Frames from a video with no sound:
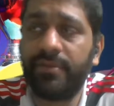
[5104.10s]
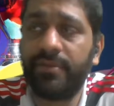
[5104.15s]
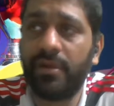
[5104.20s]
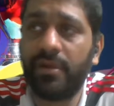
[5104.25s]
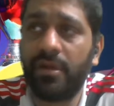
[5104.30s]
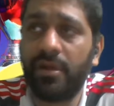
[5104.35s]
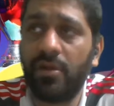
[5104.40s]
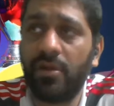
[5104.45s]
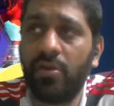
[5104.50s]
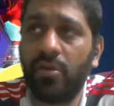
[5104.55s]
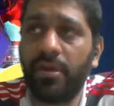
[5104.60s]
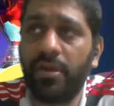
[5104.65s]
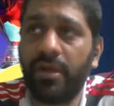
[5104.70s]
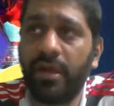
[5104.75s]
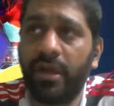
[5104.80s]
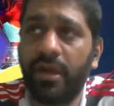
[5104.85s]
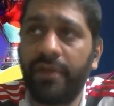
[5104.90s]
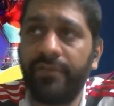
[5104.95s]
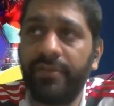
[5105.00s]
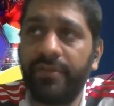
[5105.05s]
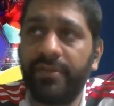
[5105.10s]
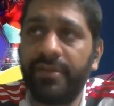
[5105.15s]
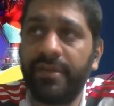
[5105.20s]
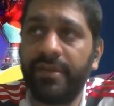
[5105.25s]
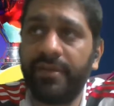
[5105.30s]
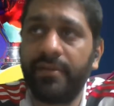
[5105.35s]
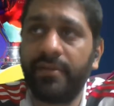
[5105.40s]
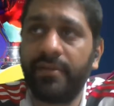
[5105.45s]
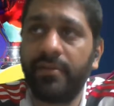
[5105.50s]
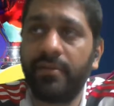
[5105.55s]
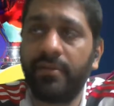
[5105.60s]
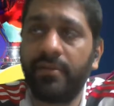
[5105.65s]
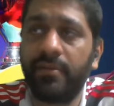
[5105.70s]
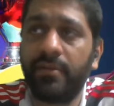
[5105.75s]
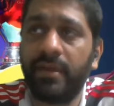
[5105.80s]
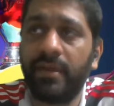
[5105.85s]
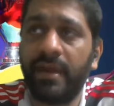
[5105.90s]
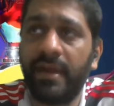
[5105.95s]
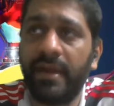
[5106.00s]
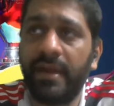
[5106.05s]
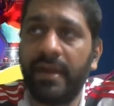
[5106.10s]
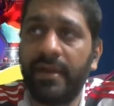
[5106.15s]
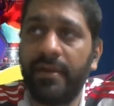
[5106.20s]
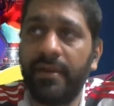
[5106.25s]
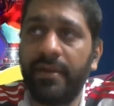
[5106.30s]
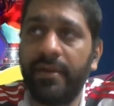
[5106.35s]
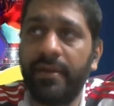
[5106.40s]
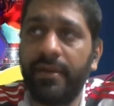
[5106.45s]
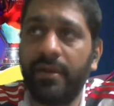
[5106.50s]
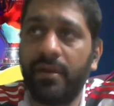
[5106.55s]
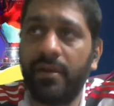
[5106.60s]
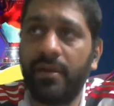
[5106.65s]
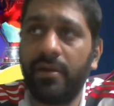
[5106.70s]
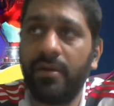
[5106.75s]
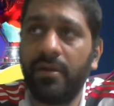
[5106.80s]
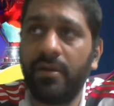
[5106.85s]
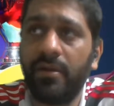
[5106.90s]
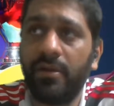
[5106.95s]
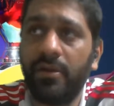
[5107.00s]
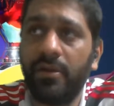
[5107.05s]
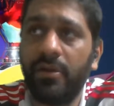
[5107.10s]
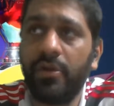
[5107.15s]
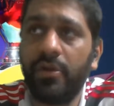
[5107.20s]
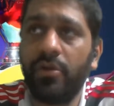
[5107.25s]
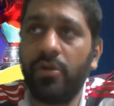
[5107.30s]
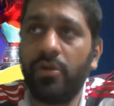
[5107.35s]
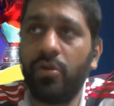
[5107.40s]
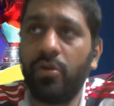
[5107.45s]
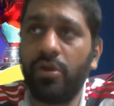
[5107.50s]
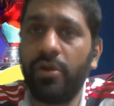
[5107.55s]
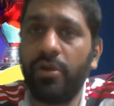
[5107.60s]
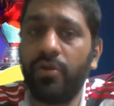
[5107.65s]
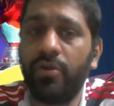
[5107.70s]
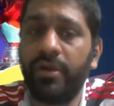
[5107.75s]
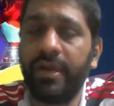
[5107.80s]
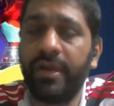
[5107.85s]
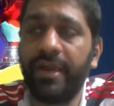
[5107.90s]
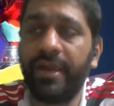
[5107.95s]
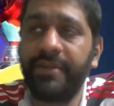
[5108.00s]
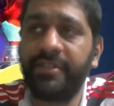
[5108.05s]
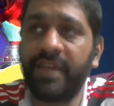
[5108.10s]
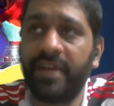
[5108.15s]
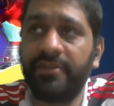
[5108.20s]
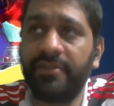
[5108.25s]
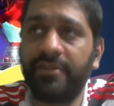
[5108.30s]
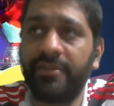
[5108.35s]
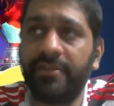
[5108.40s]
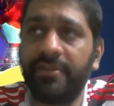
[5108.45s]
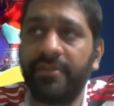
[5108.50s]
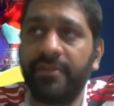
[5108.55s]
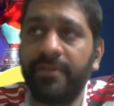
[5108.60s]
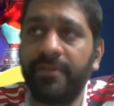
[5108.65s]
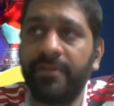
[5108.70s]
looking convincing and looking to create chances.